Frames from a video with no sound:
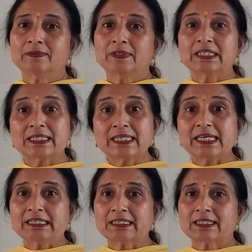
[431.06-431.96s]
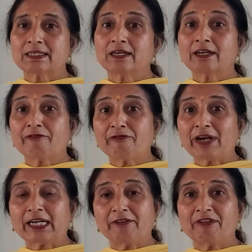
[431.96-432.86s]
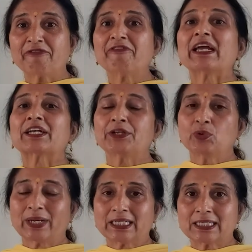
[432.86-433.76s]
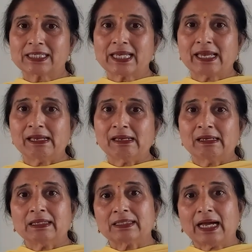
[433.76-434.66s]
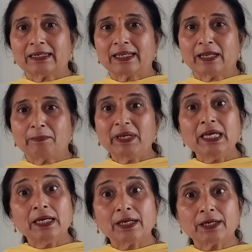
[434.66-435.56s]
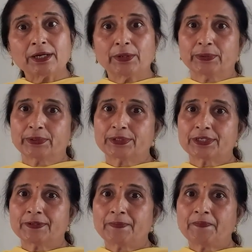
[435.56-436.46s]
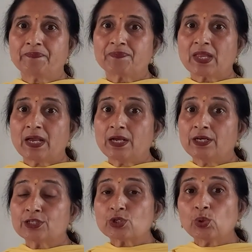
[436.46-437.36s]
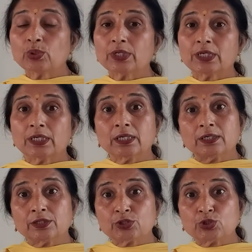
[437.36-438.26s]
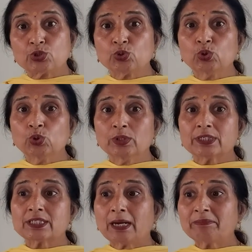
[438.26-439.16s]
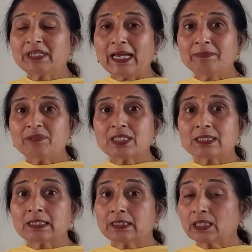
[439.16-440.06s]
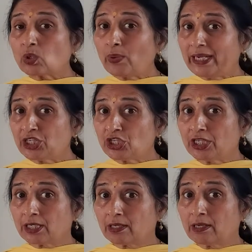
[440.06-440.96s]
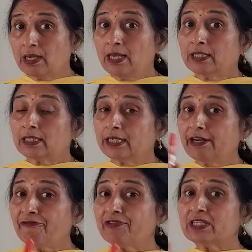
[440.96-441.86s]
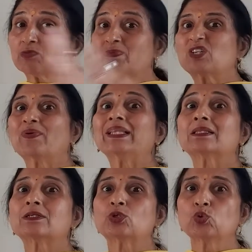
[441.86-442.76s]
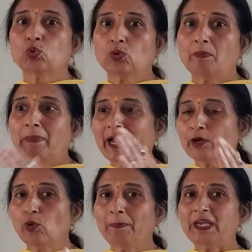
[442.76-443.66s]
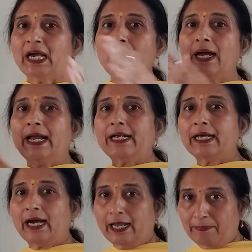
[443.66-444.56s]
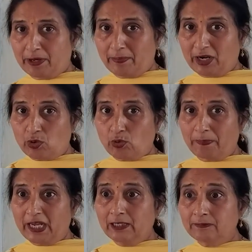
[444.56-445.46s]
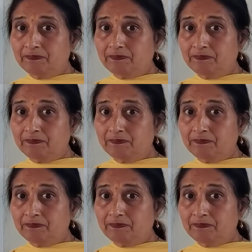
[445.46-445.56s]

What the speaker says: disease, refractive defect you can say, that can be cured. So, sometimes the question, the difference between the two, myopia and hypermetropia,